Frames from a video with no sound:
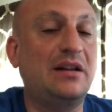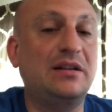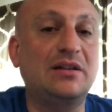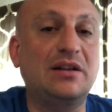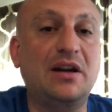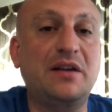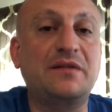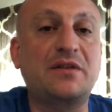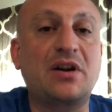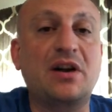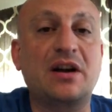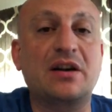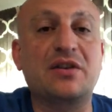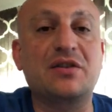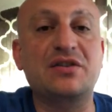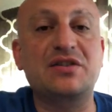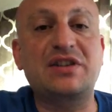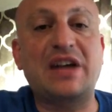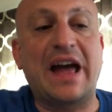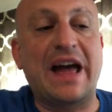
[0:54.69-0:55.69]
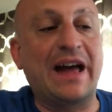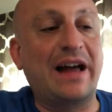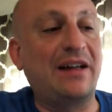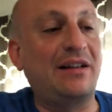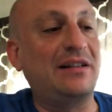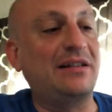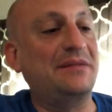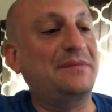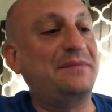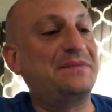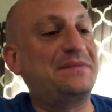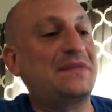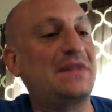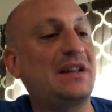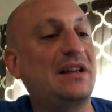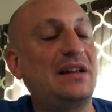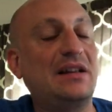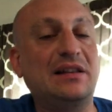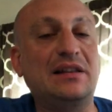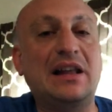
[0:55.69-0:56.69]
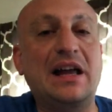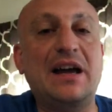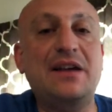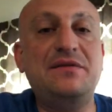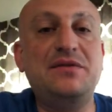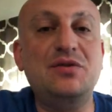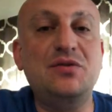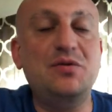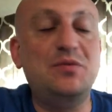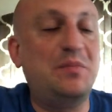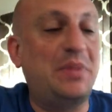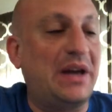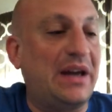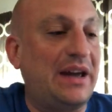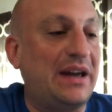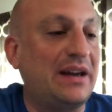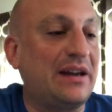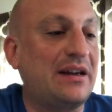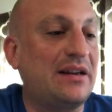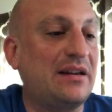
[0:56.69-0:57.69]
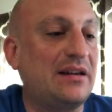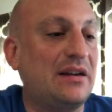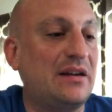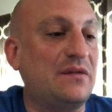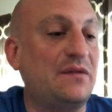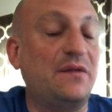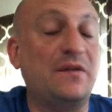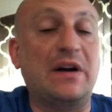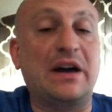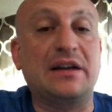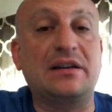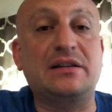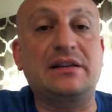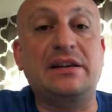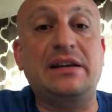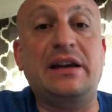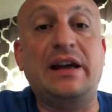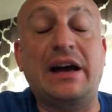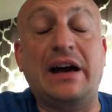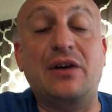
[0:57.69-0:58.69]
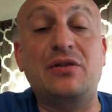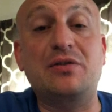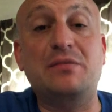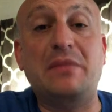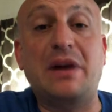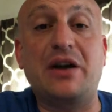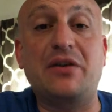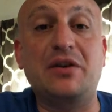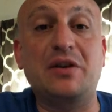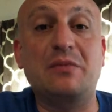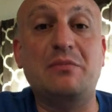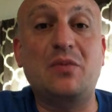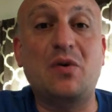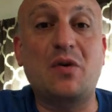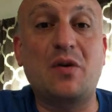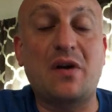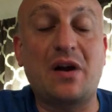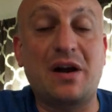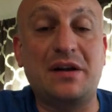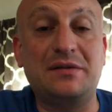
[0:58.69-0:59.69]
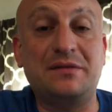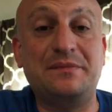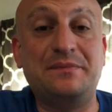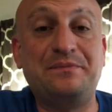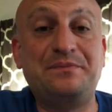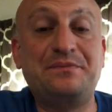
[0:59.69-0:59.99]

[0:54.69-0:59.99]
Love Conquers Al, Live Nude Peg, and finally, How to Marry a Moron.